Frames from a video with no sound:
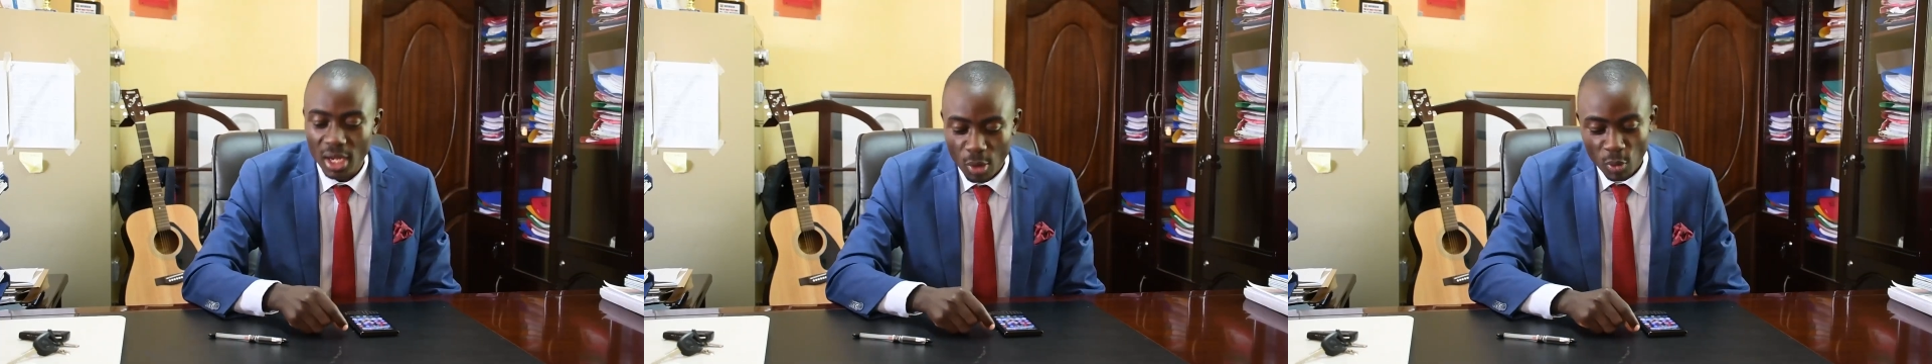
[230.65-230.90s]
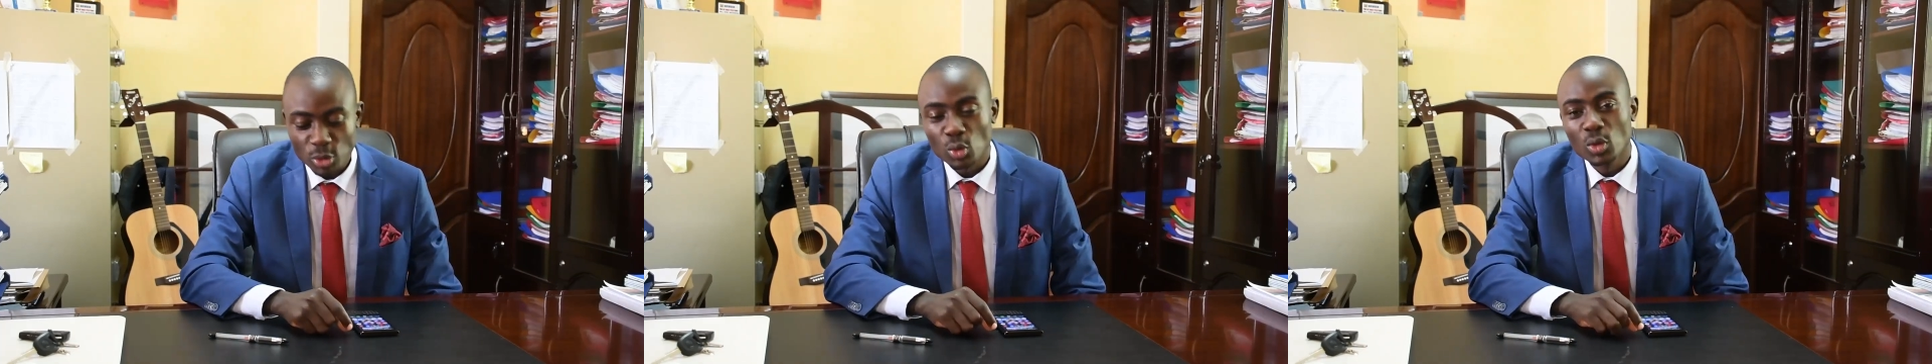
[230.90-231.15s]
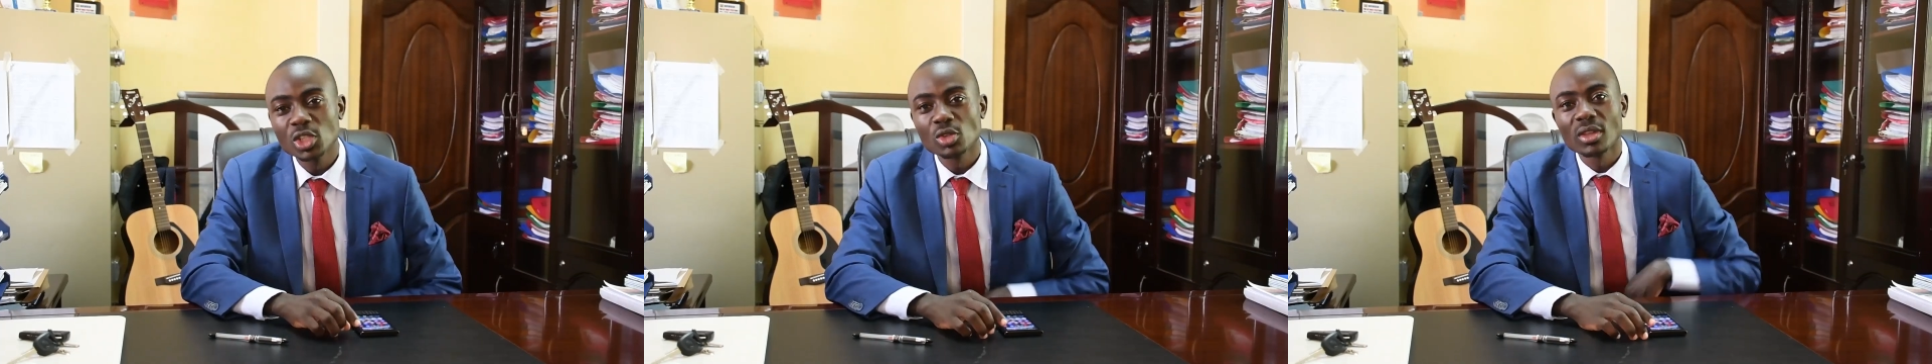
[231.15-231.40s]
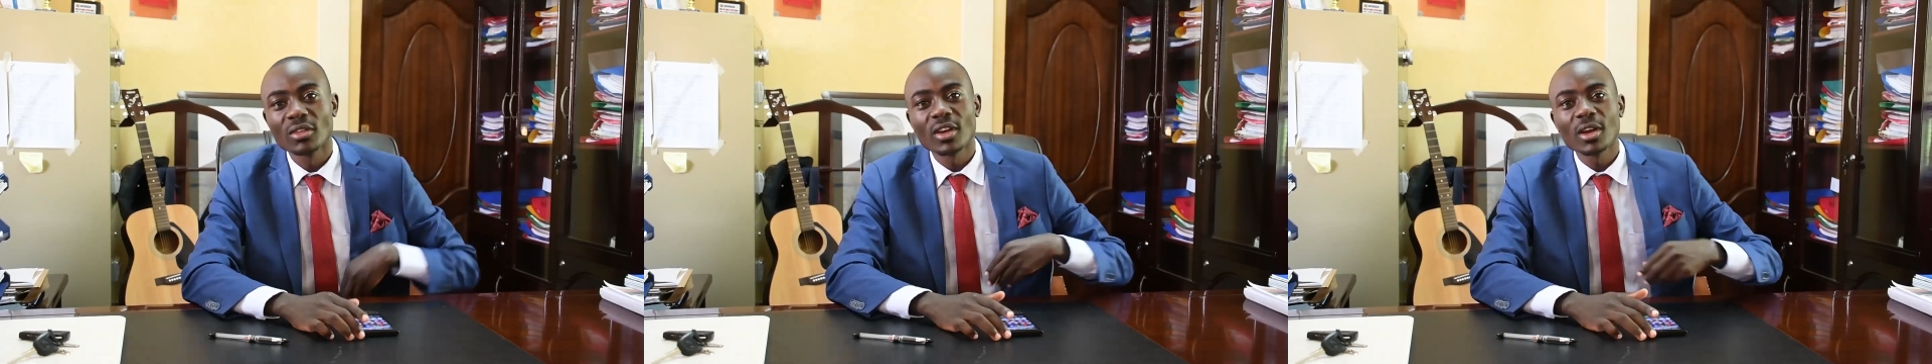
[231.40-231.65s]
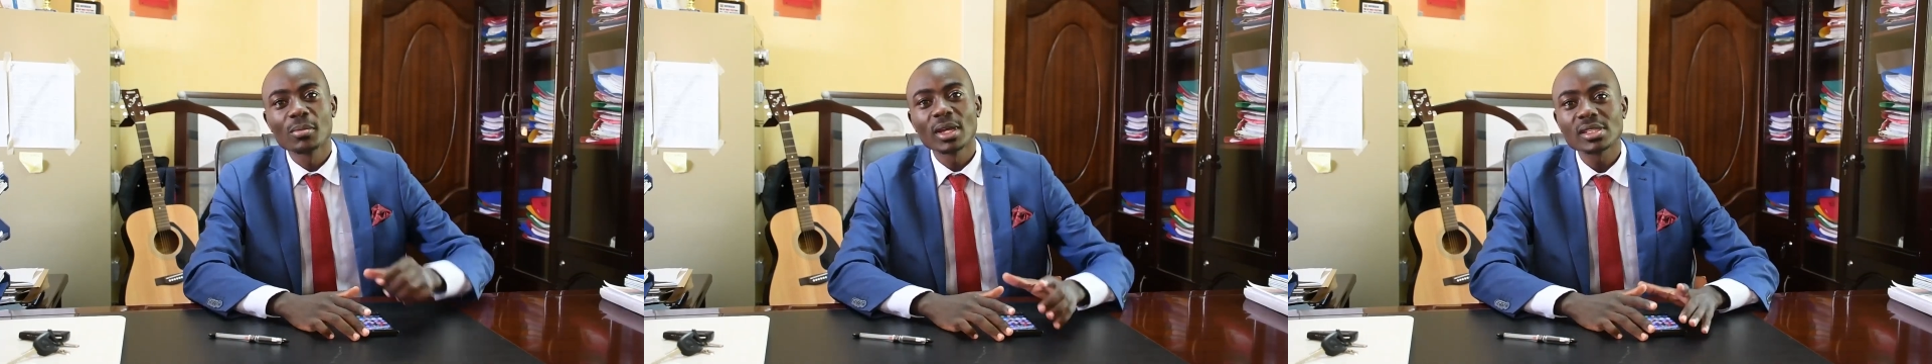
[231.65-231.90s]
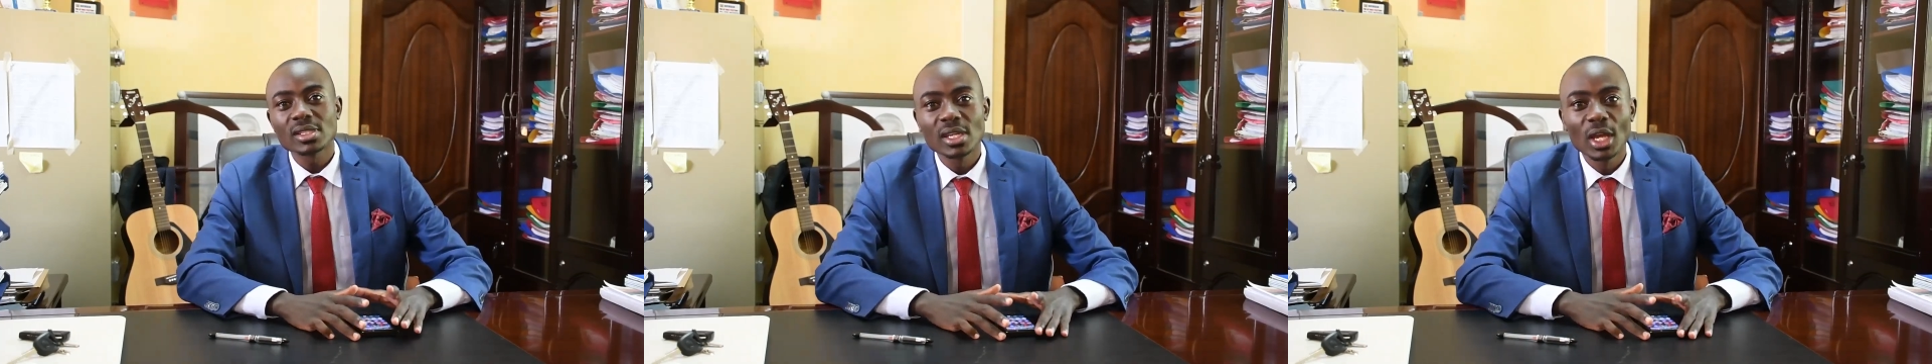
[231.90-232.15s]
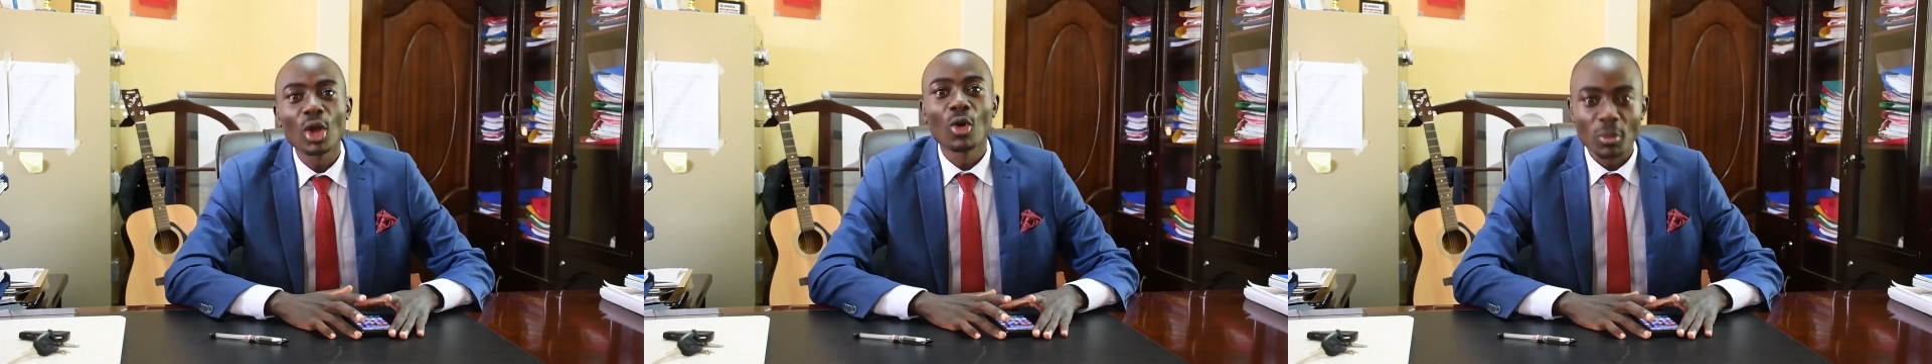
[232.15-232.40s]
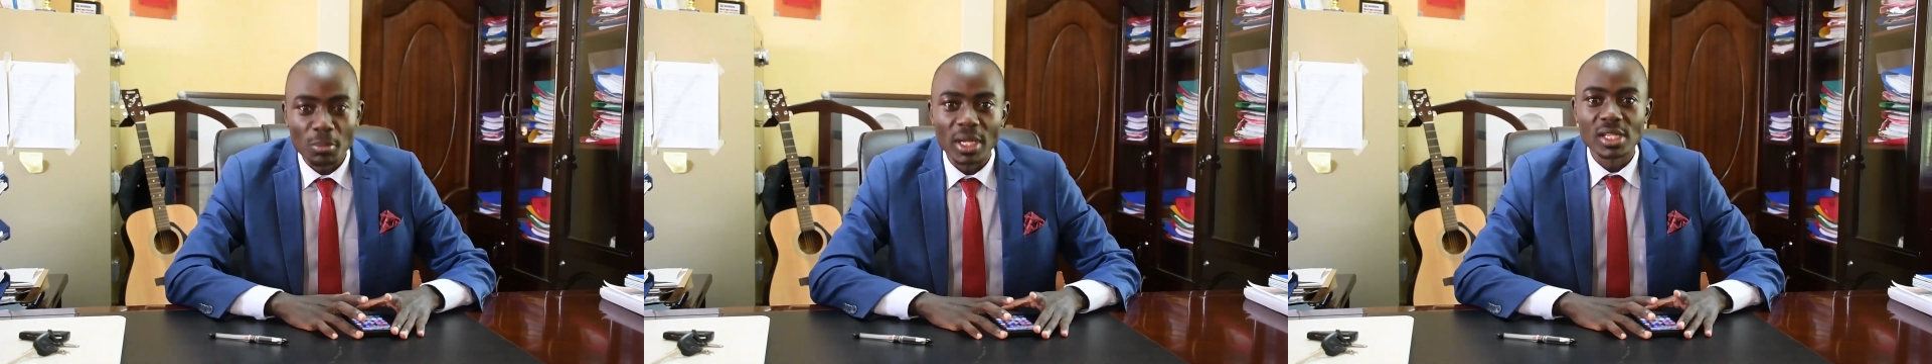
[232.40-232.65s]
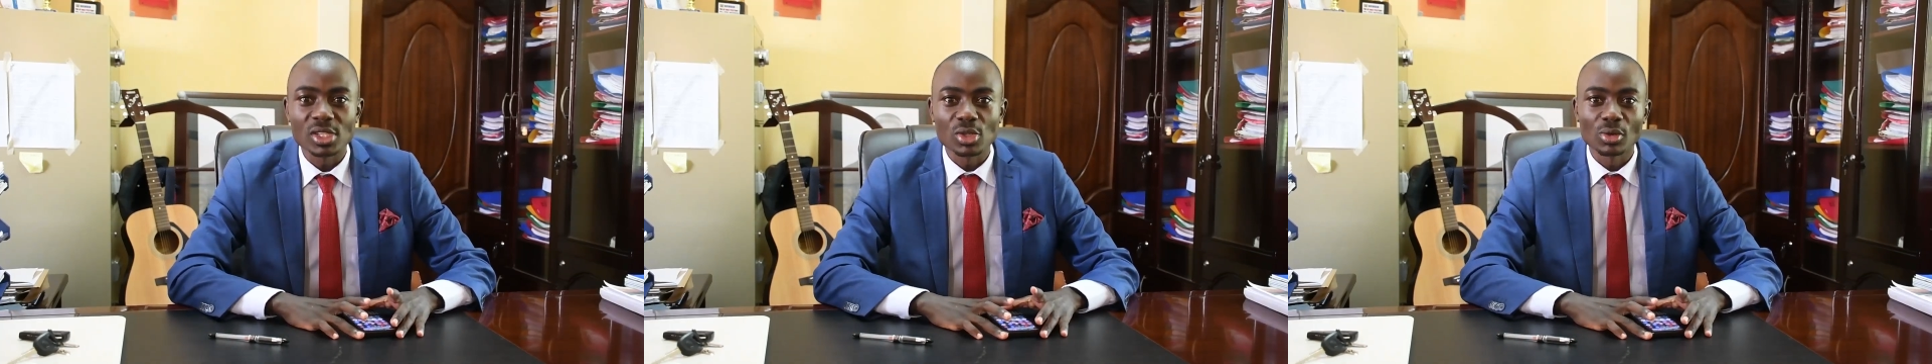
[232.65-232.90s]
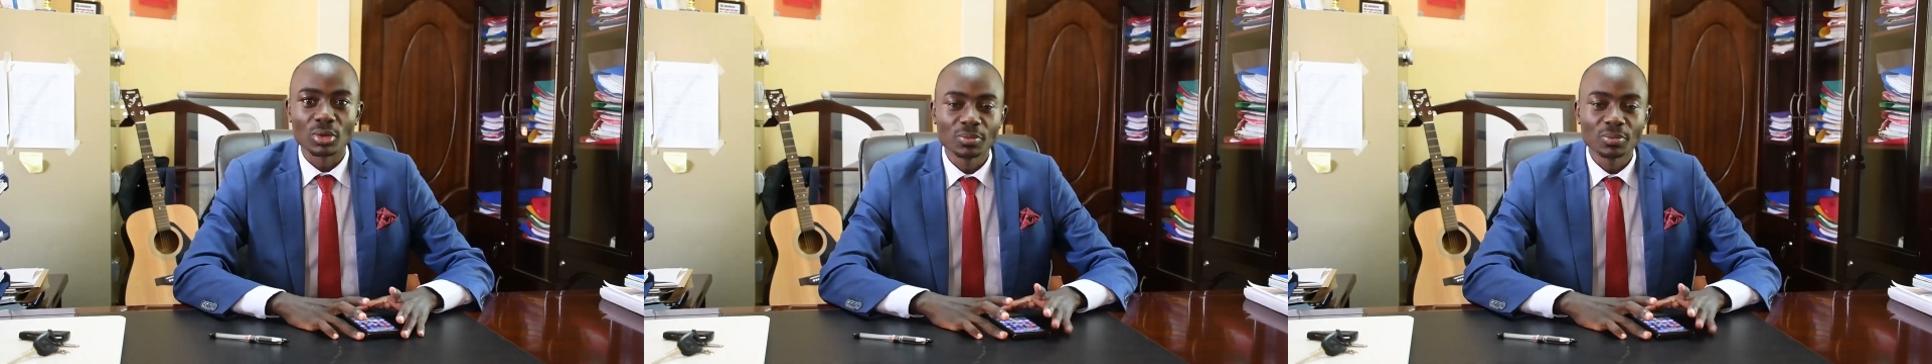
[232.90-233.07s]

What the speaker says: Want to wish you the very best. God bless you.